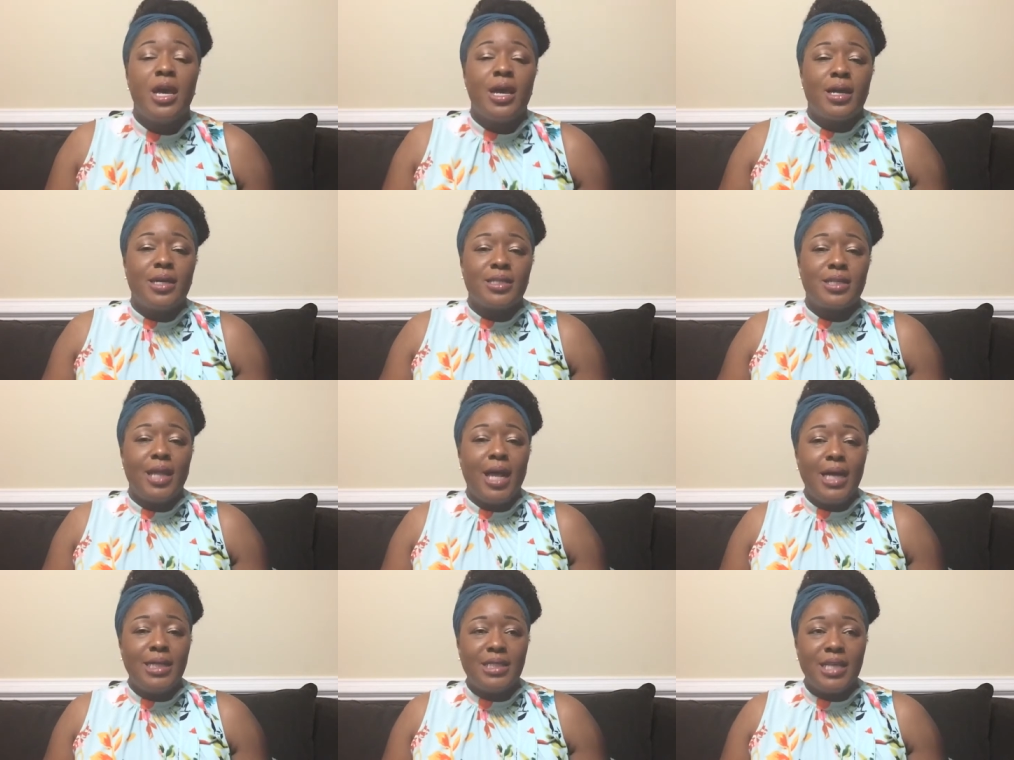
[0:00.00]
Because
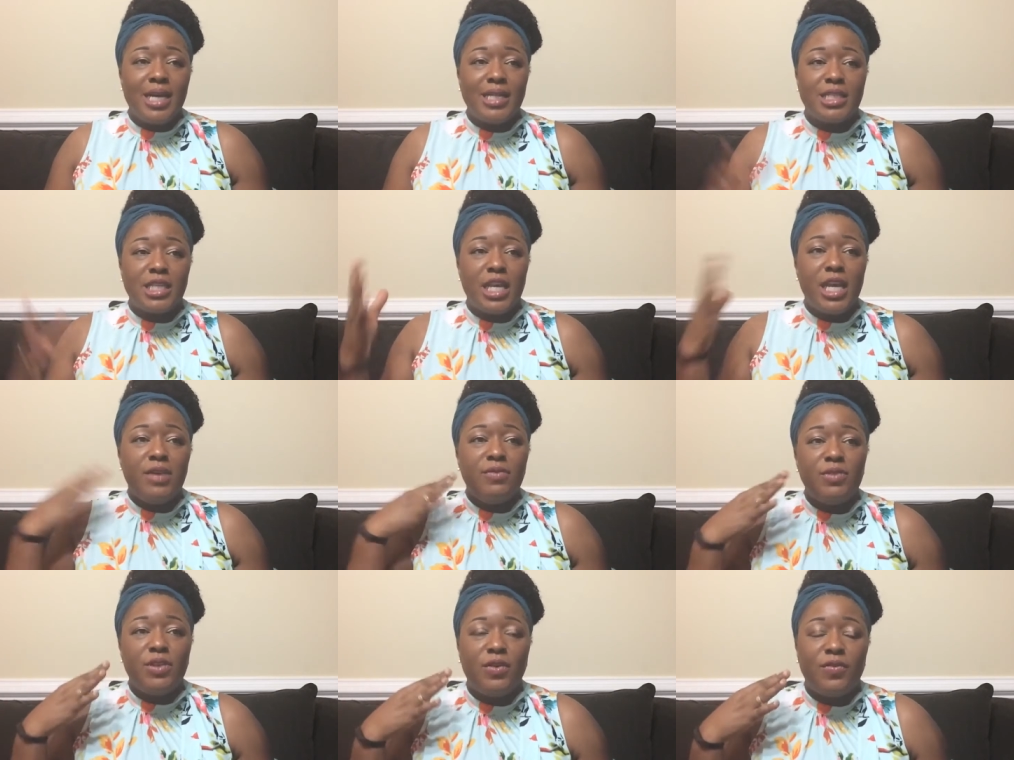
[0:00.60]
a lot of times,
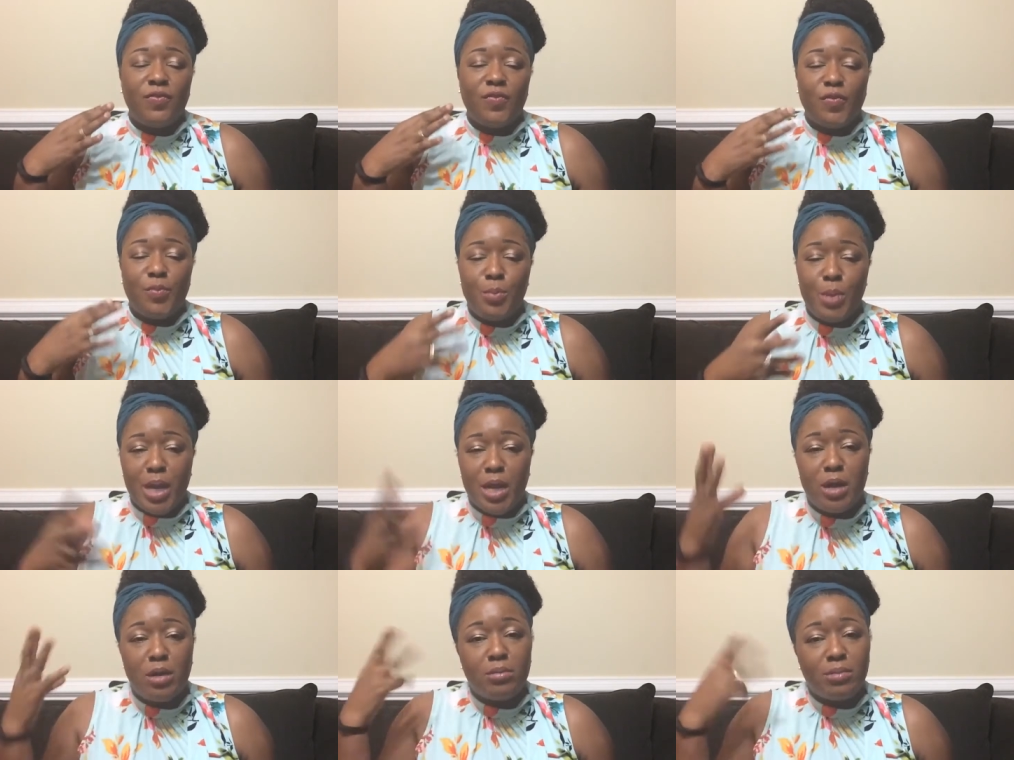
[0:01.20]
even if
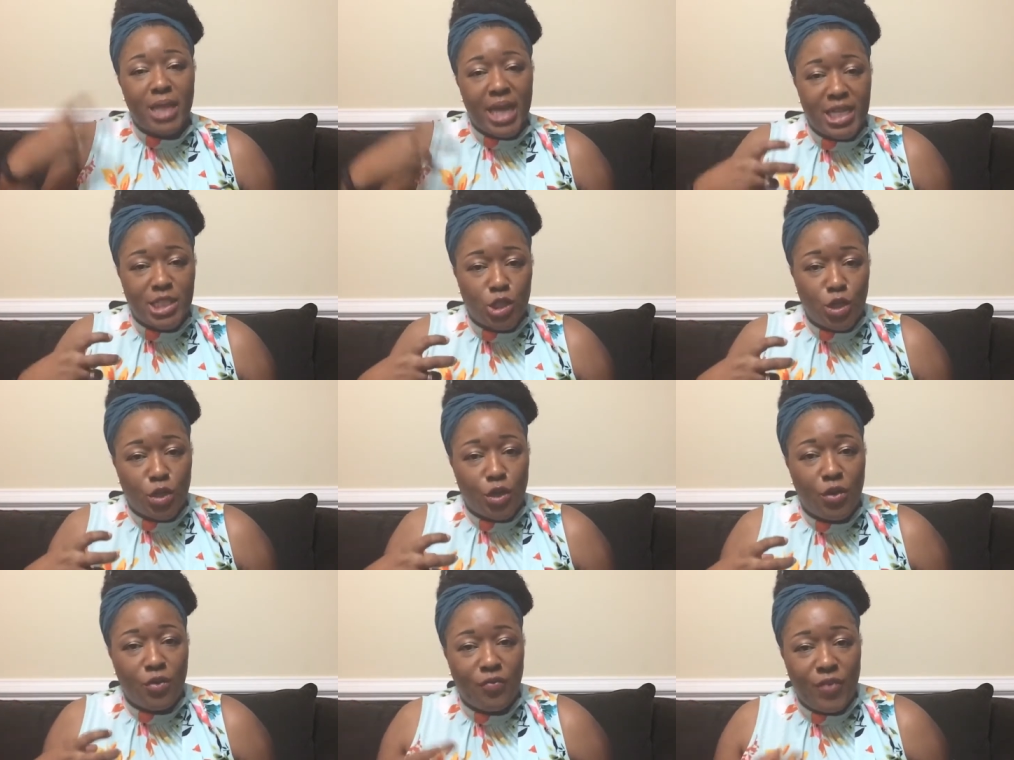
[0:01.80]
makeup lasts
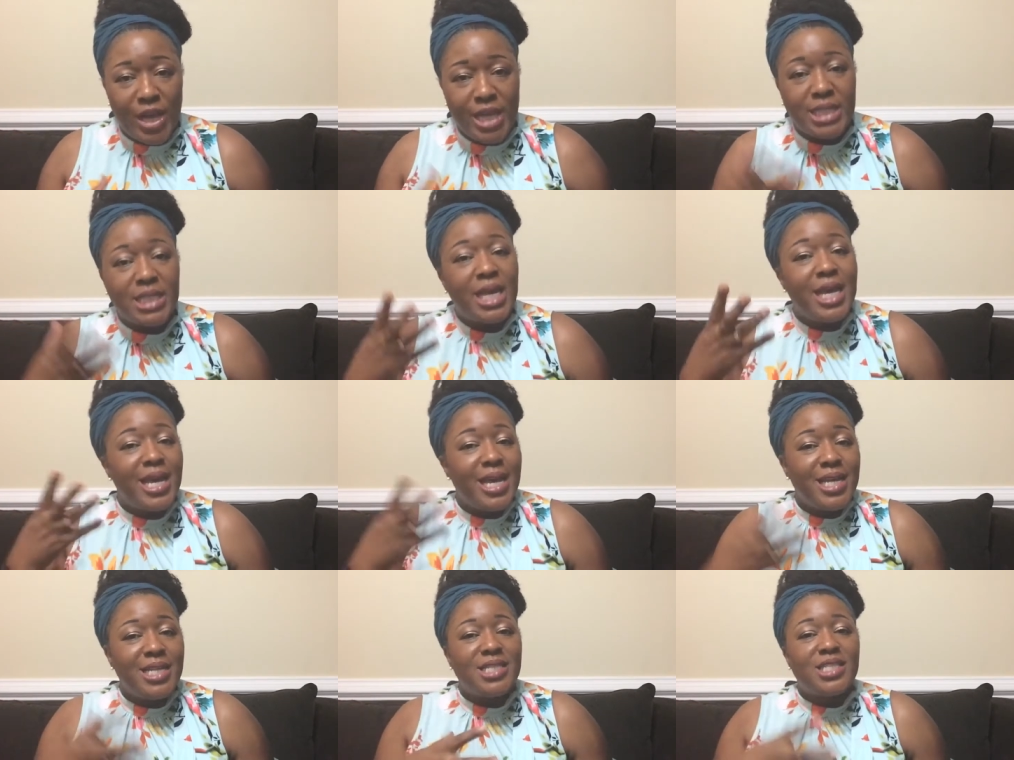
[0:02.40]
on your face,
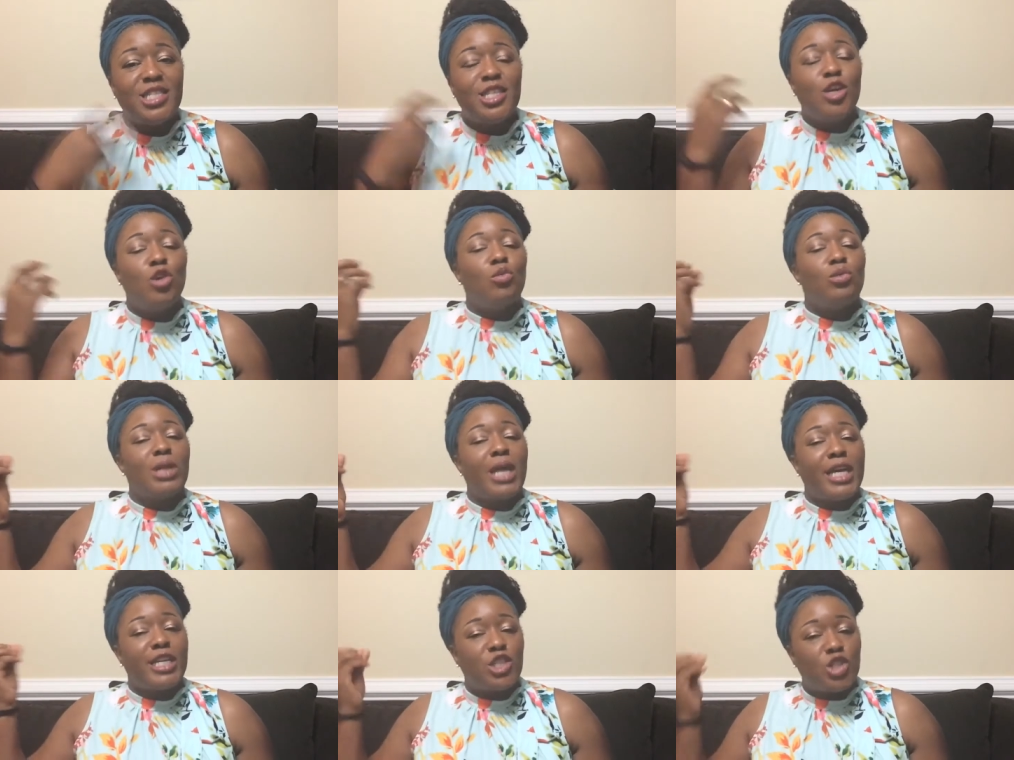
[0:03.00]
it still
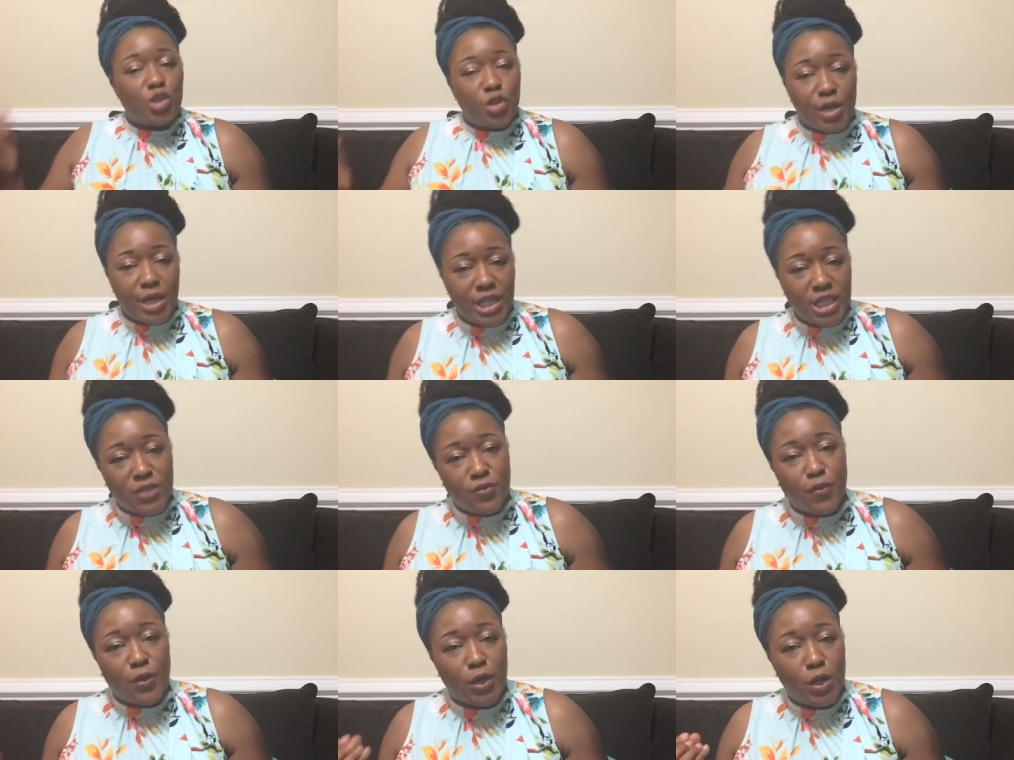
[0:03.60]
will like
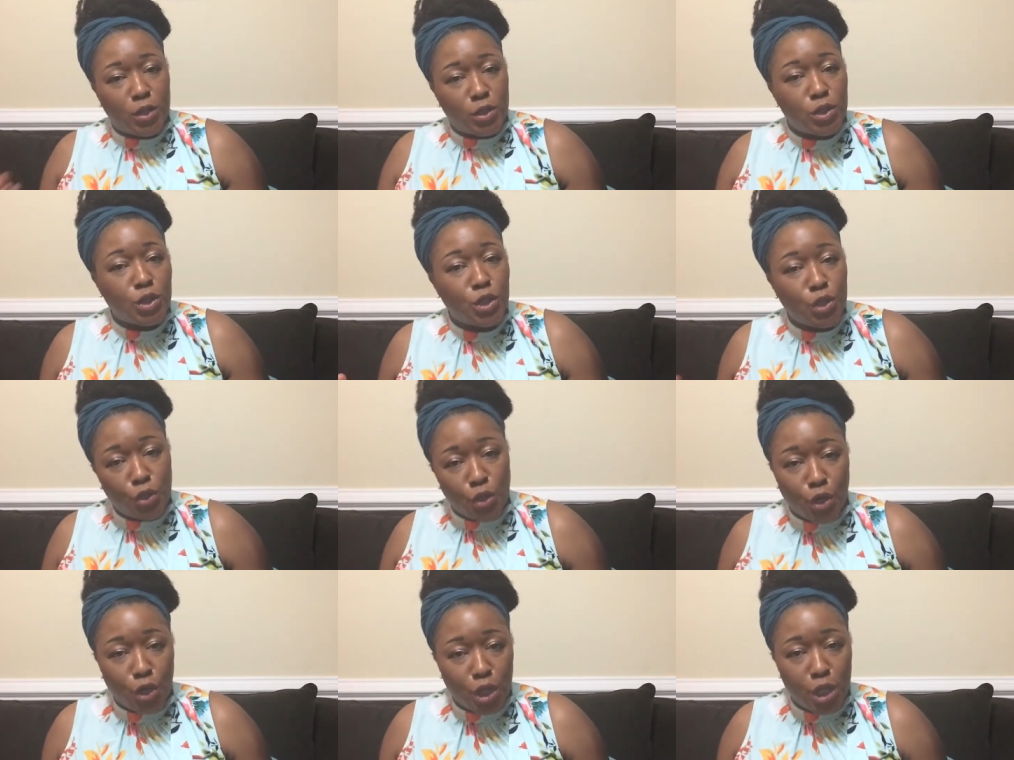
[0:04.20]
transfer
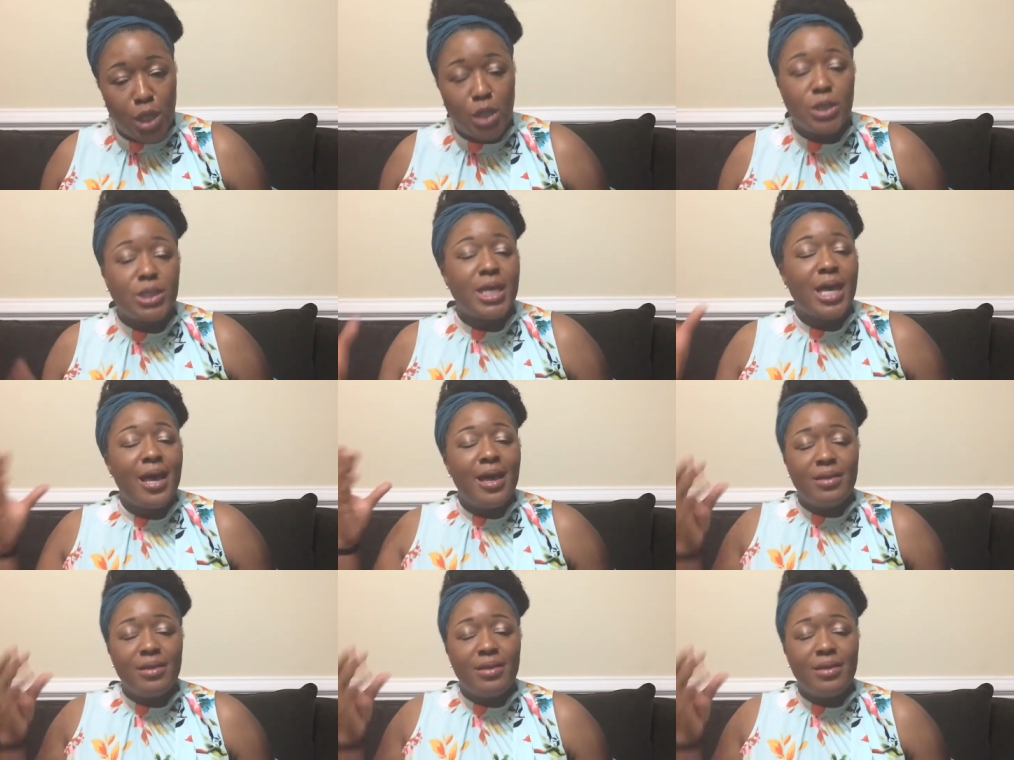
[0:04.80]
onto your clothes.